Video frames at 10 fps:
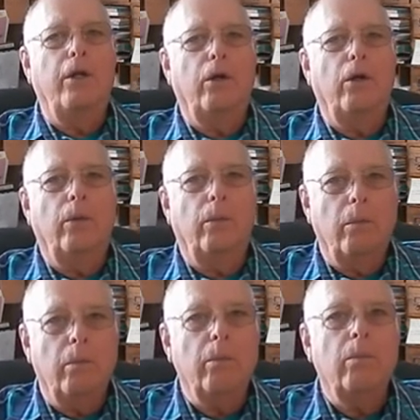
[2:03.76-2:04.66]
your
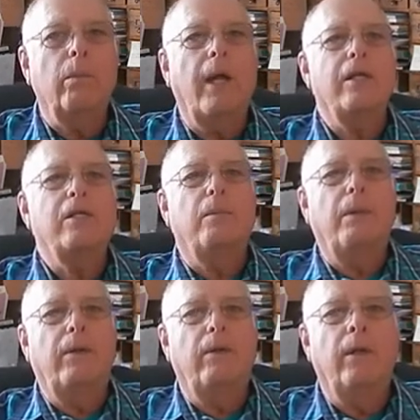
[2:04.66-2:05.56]

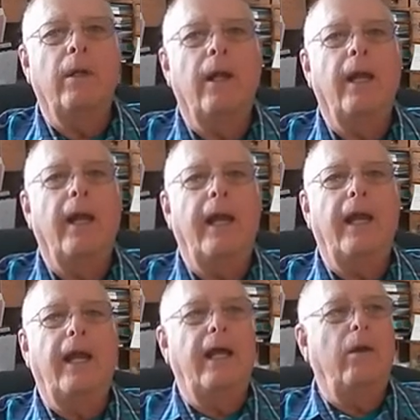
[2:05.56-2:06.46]
estimate.
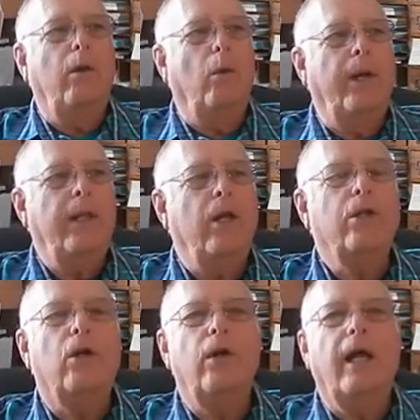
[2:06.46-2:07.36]
And the way that it
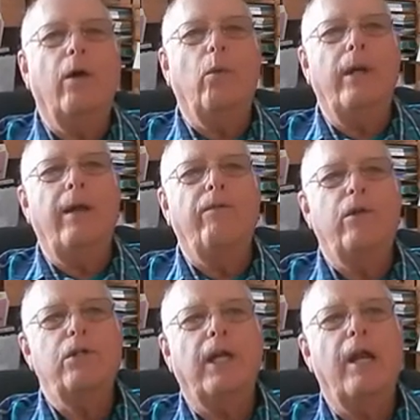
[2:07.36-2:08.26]
turned out, when they
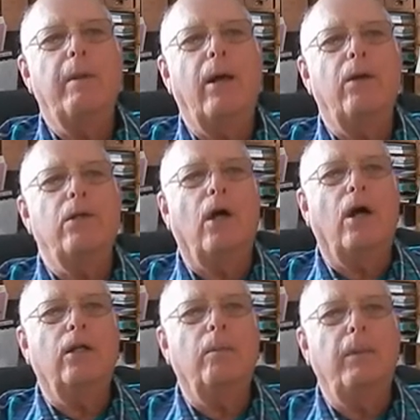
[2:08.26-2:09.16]
first came out and
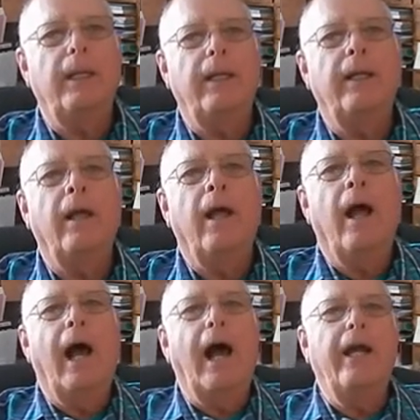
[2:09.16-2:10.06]
talked to me,
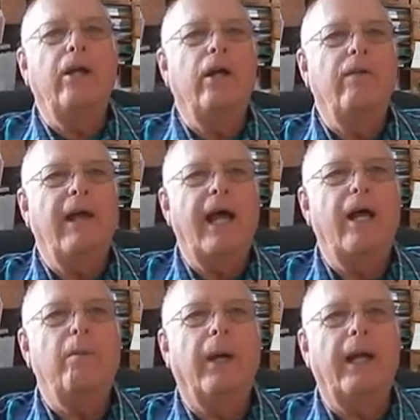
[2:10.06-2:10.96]
I could have
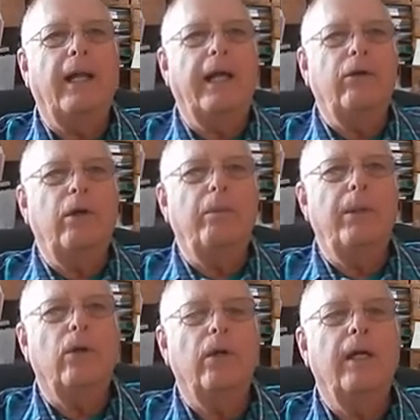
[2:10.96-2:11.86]
had my electric
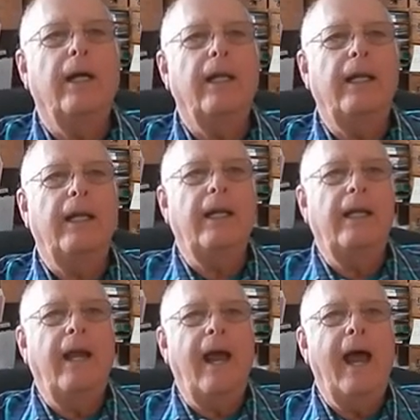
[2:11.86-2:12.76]
bill cut
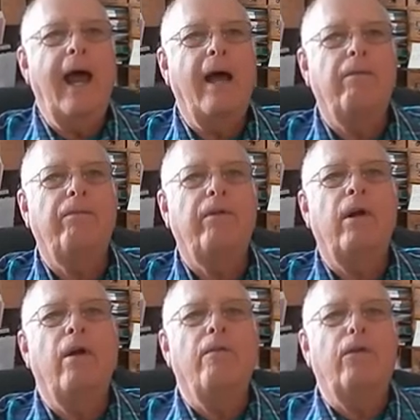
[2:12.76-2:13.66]
in half
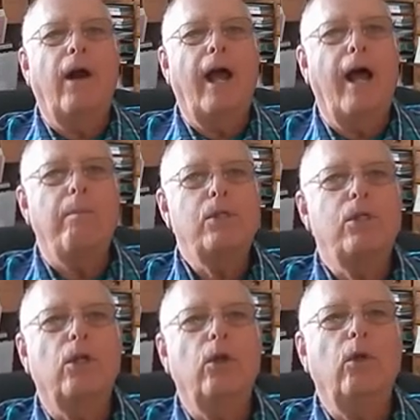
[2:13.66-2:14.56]
for
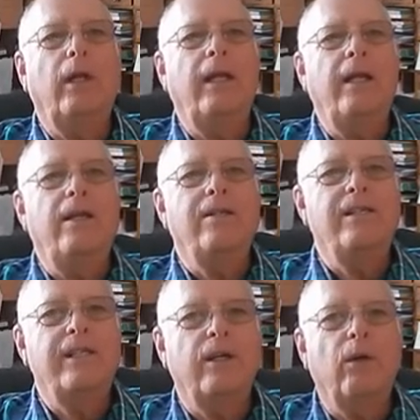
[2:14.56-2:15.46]
absolutely
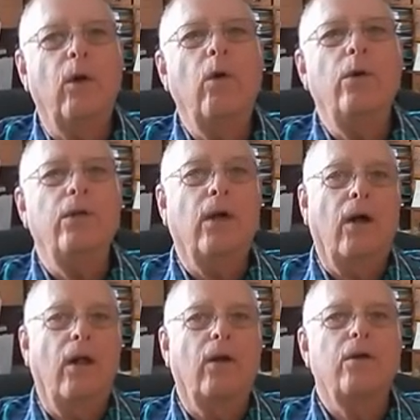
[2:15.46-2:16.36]

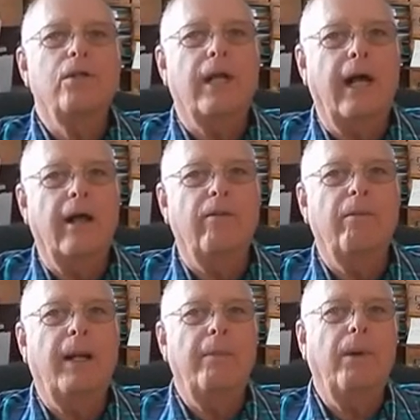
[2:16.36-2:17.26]
$0 out of
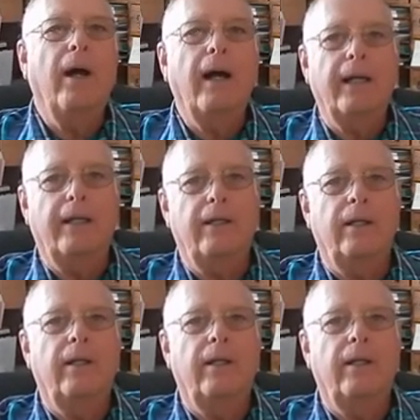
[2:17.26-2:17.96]
my pocket.